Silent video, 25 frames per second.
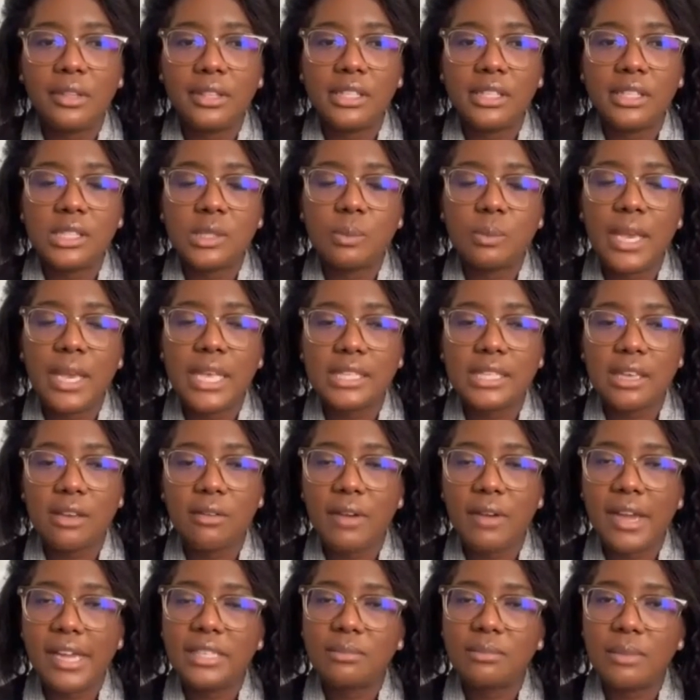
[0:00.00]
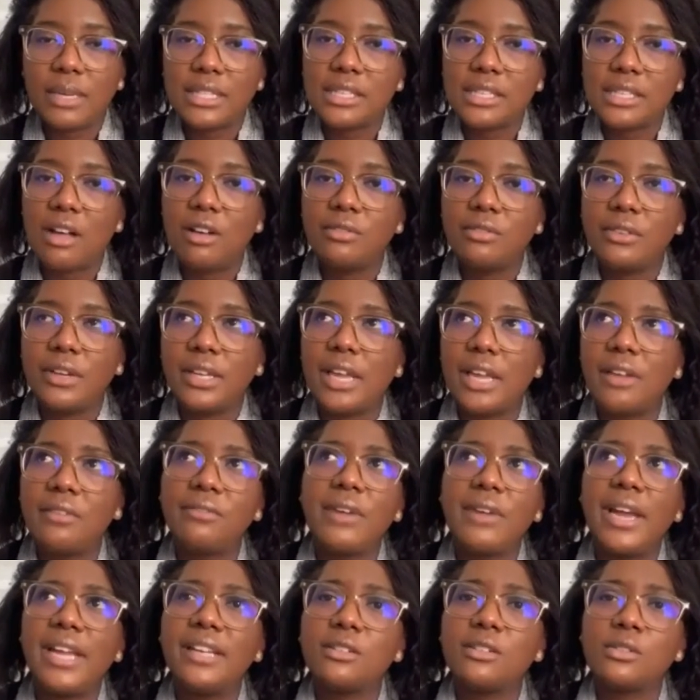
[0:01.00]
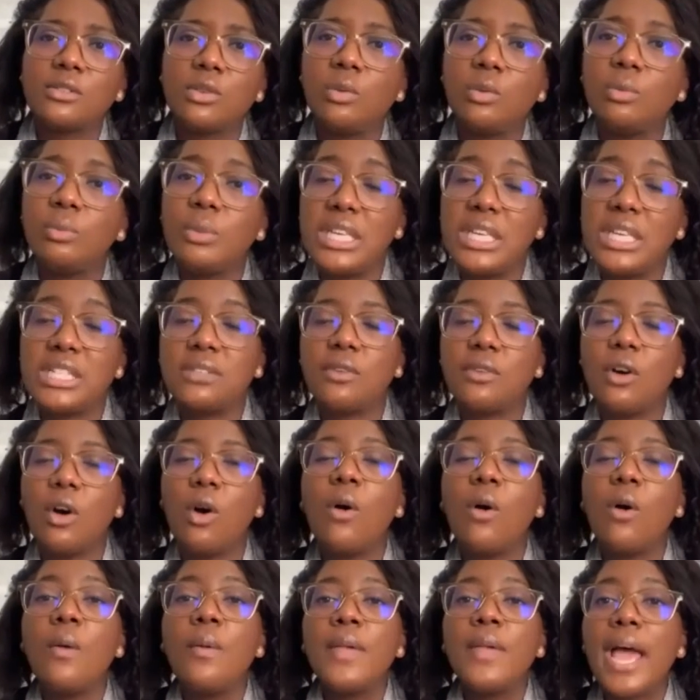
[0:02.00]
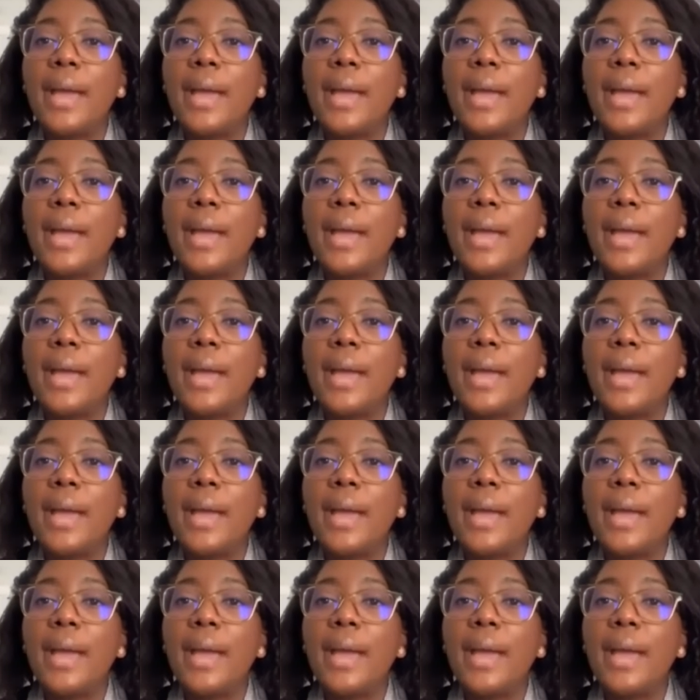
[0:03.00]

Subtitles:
the space I find myself in, I find it so peaceful.